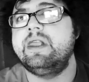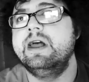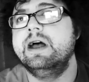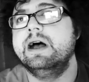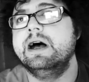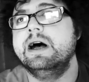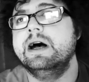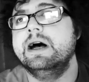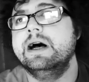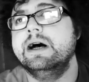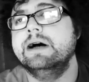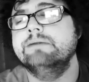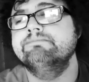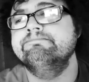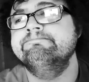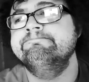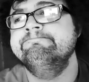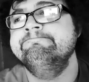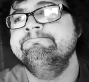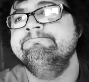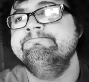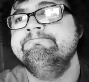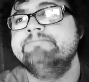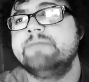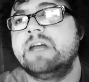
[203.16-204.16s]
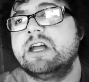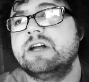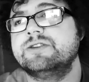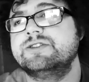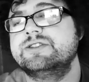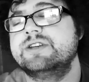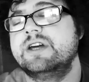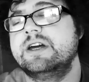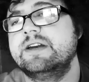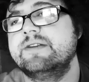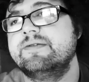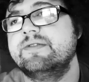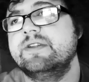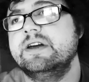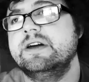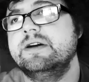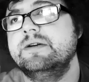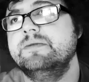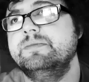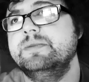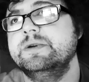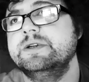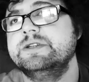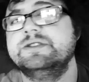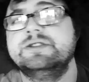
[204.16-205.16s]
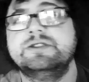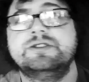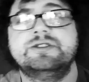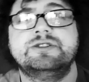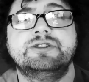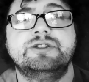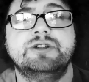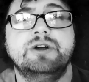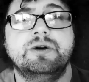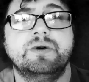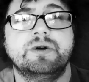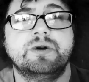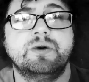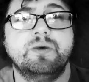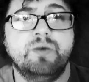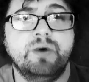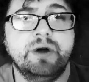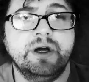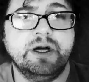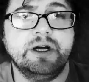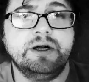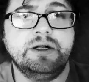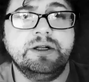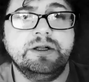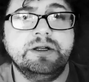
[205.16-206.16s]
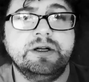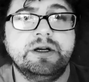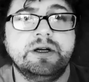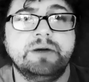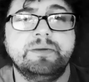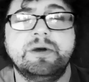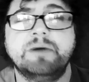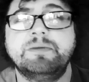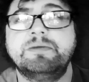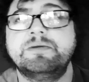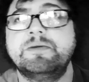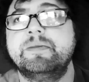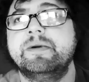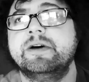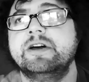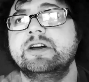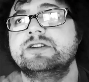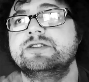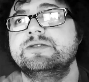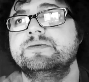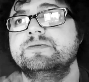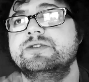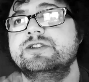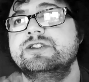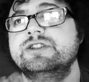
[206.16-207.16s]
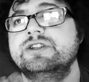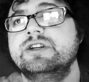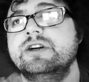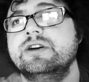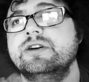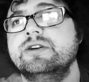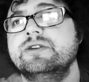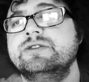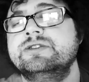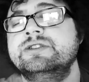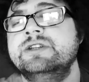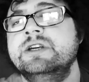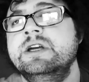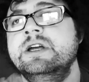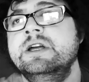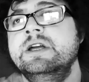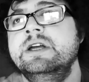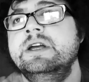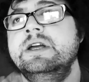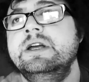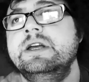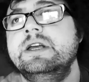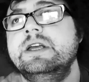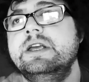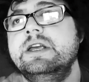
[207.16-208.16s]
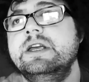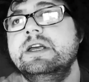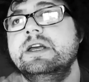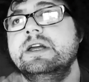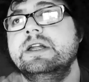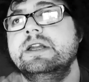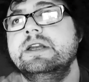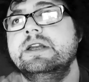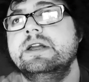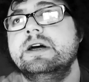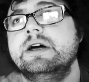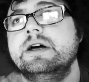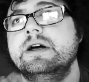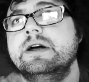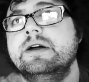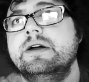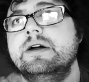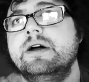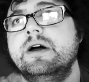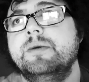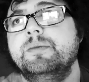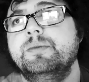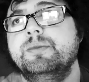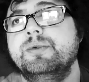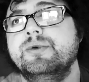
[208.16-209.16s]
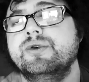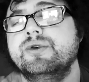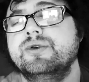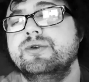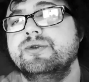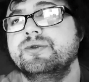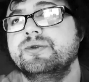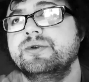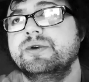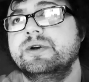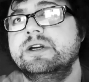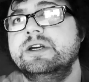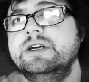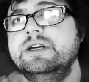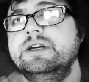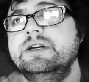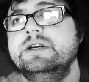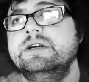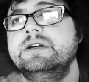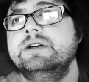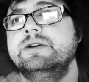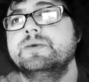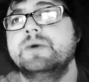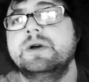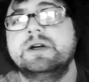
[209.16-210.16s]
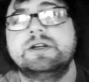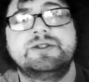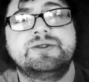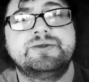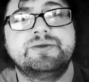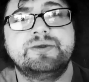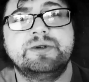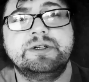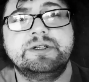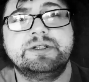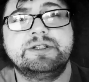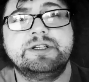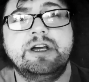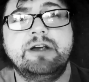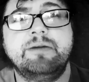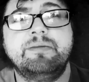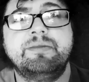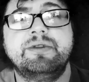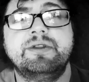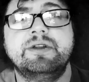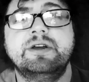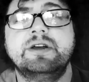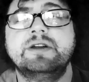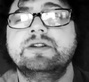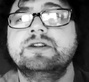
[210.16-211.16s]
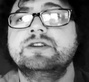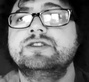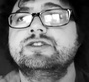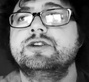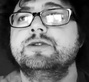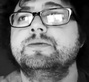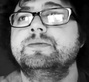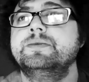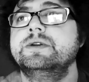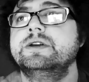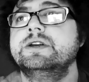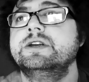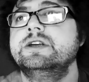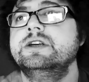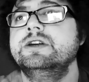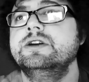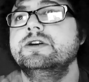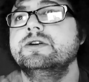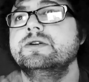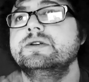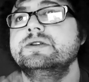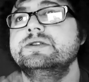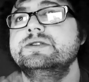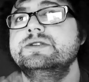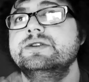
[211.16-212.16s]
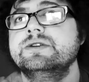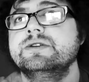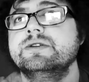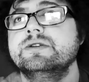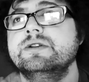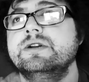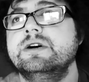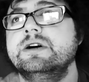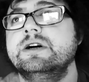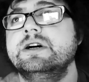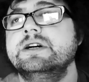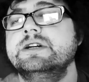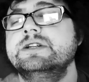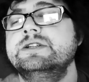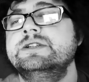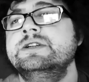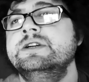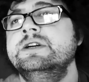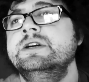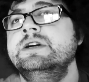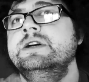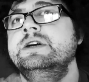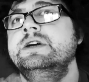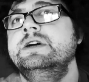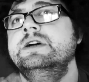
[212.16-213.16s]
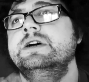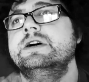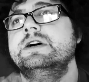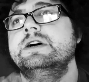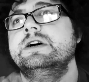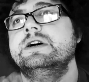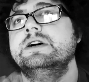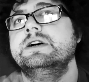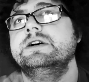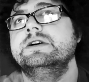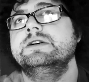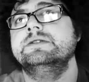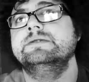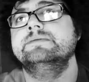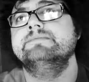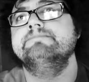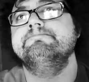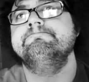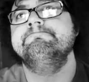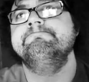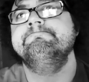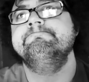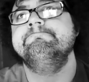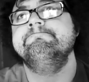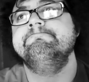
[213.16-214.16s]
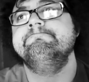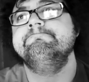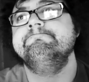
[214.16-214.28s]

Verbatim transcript: Um, outside of that, business is going well. I might be buying some shares in uh, a brewery restaurant type thing that's opening here in Deer Lodge. Um,